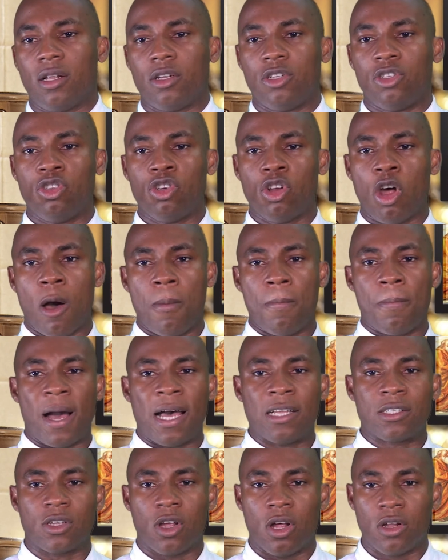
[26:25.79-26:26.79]

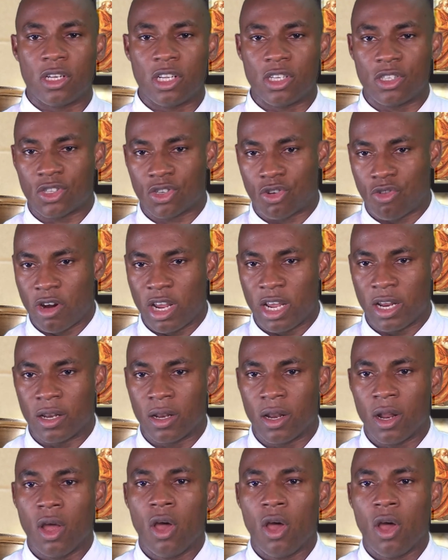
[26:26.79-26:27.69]
numbers on the screen,